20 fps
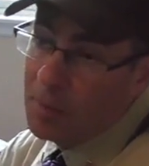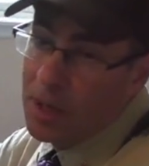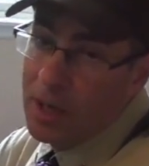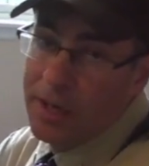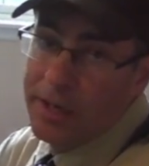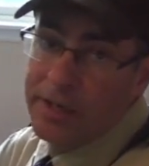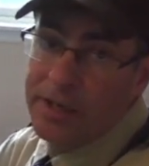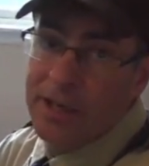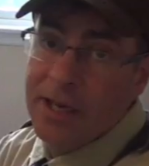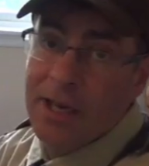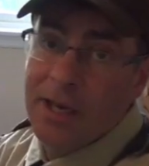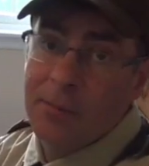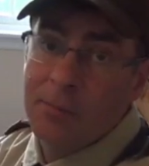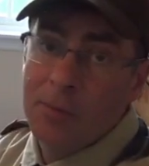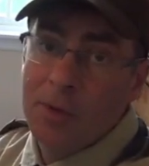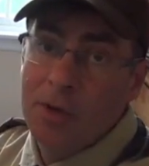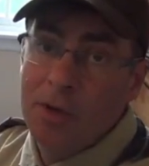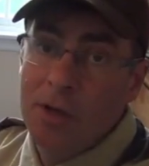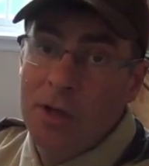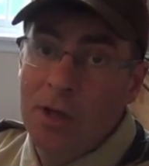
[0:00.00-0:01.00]
my
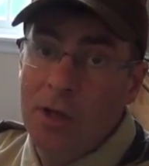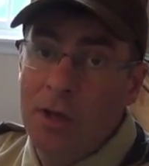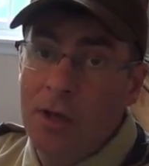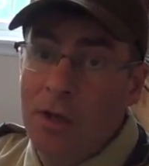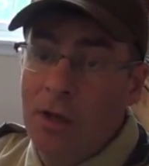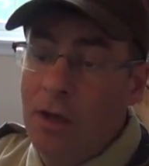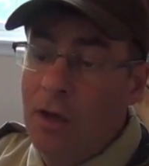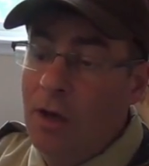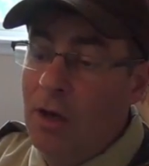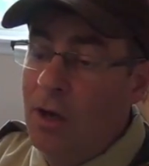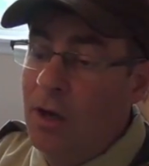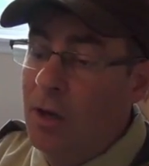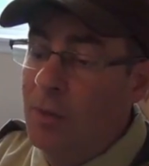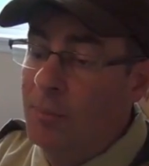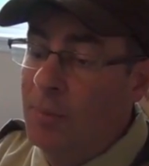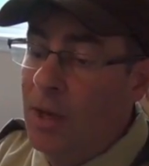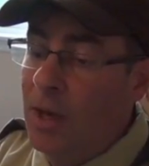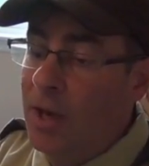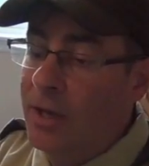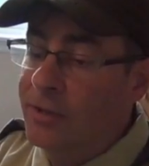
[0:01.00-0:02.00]
camera,
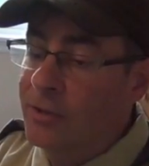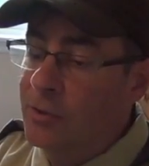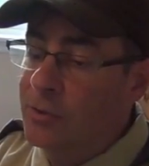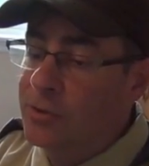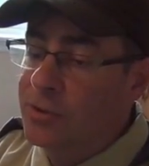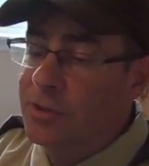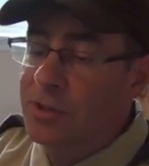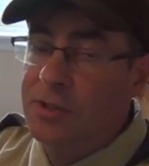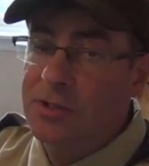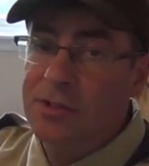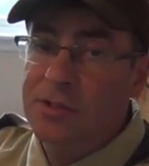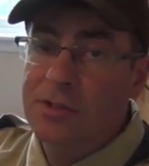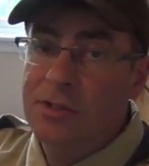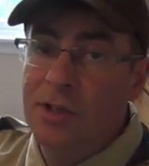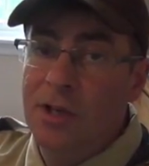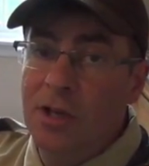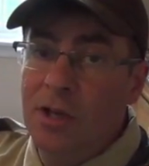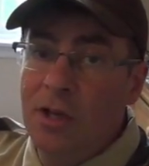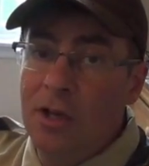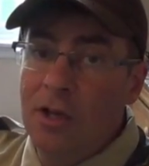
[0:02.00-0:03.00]
I used
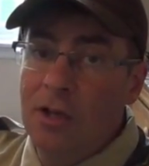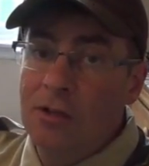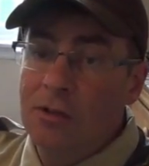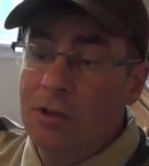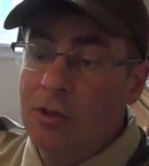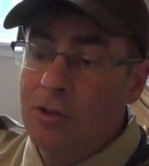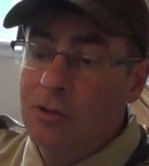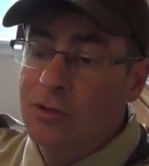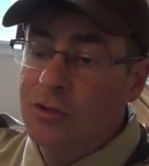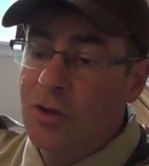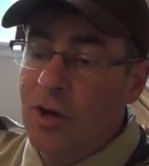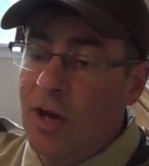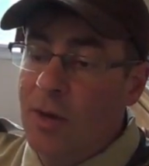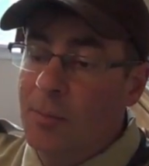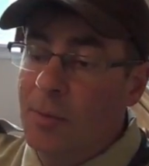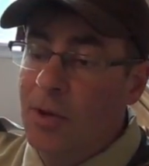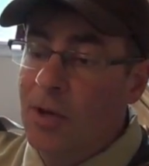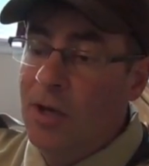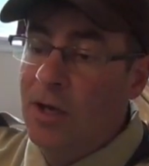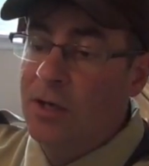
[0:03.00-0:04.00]
this little
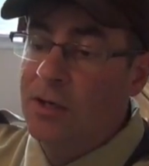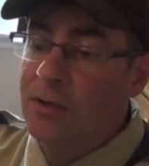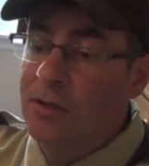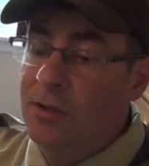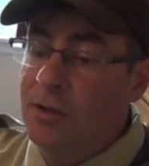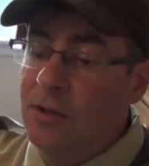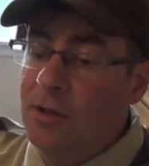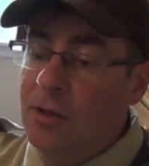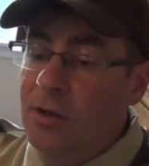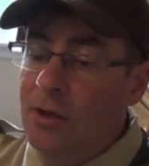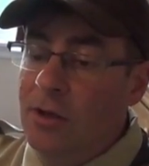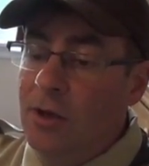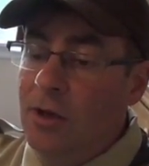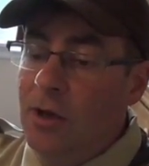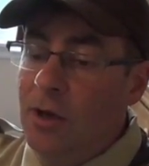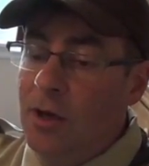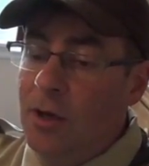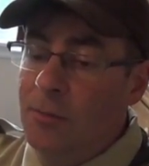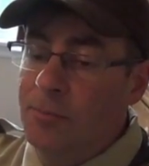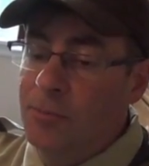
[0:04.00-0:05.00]
tripod.
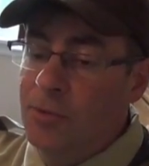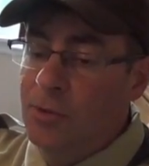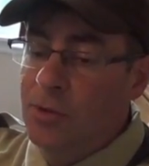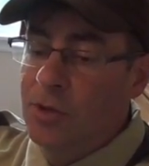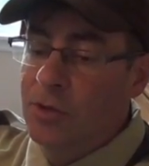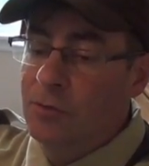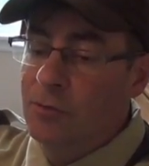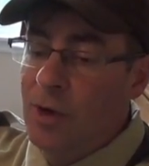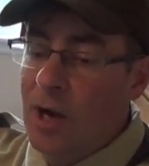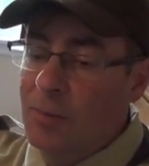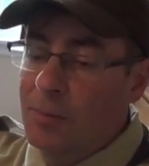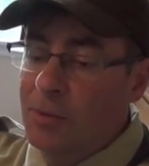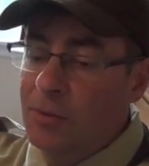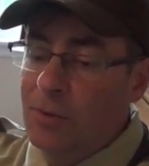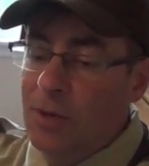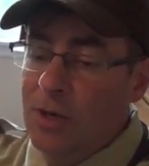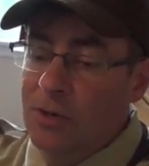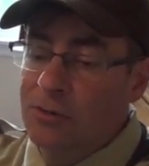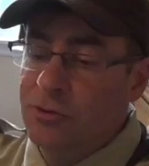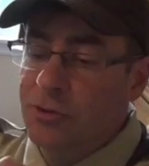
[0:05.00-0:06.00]
You can wrap it
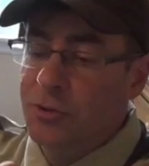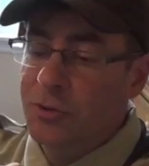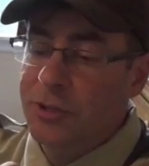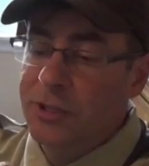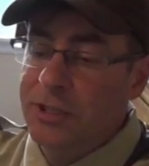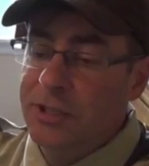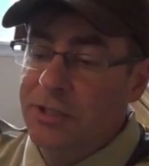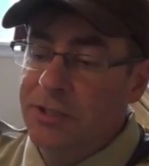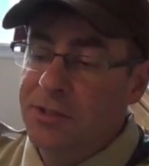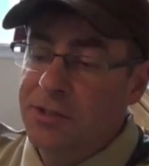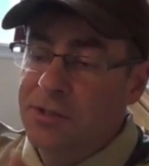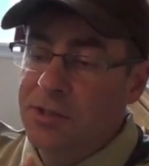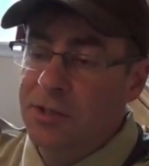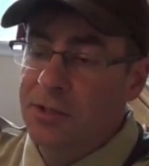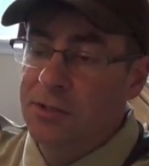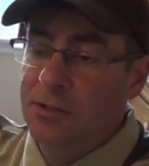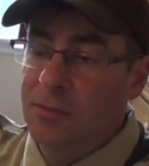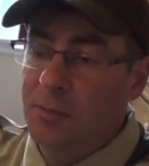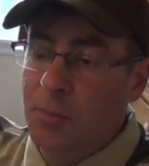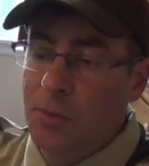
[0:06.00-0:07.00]
around trees
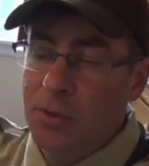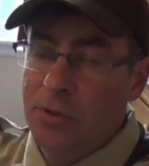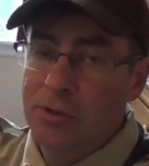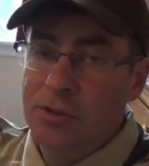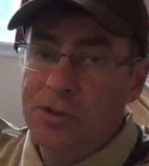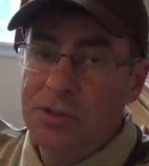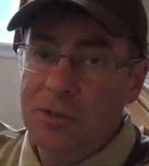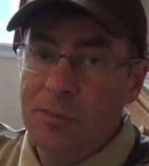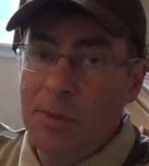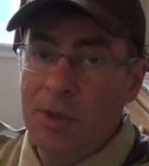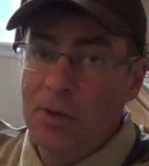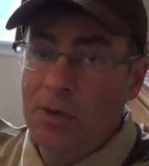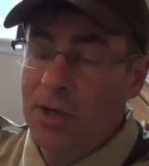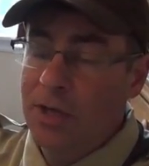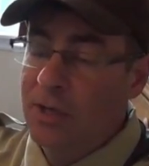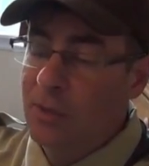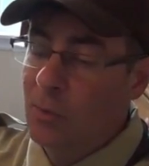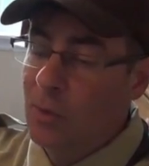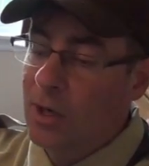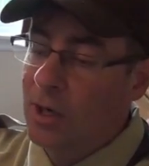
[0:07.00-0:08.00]
and put it just about
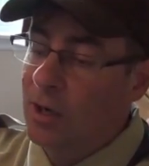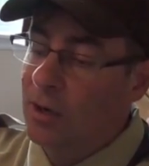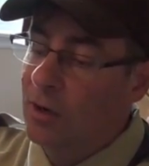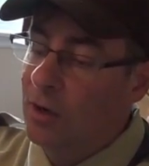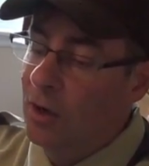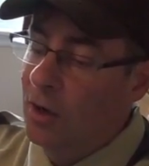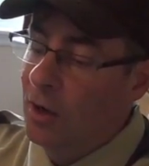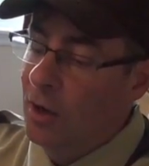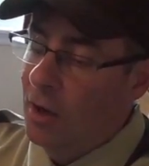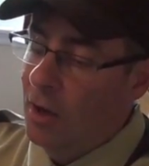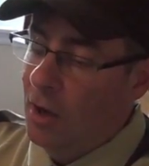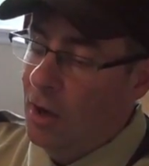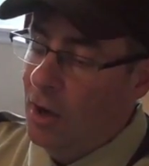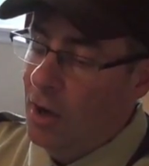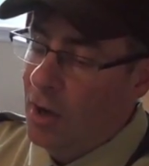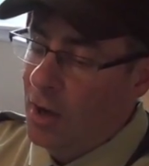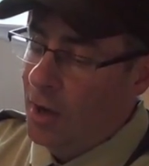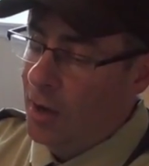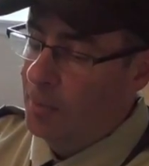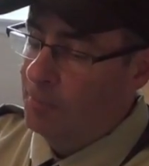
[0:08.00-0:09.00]
anywhere.
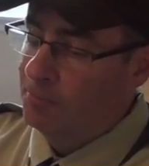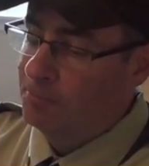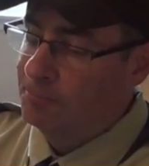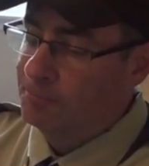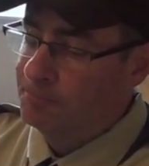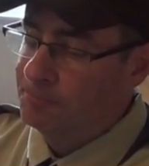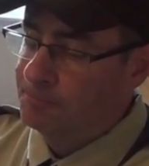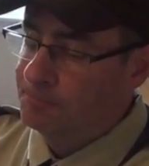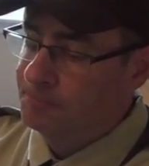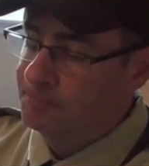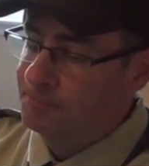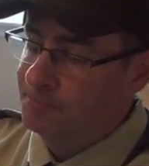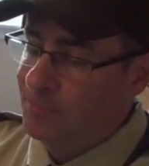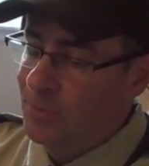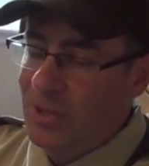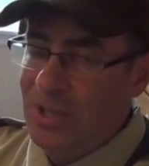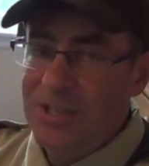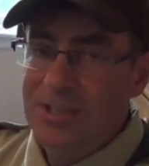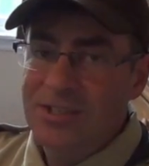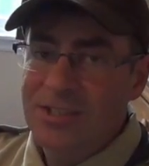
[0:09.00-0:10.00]

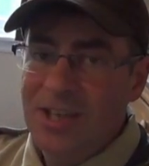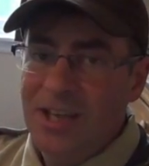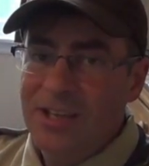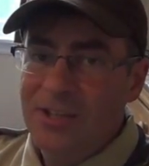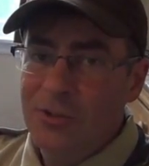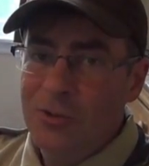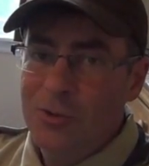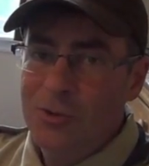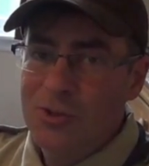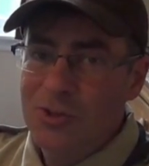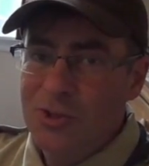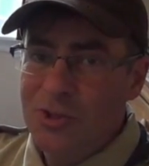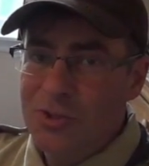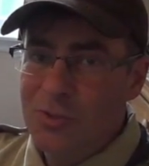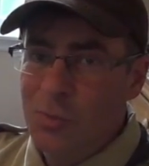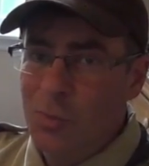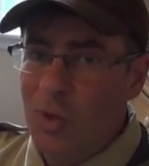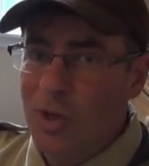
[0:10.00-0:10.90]
This I used just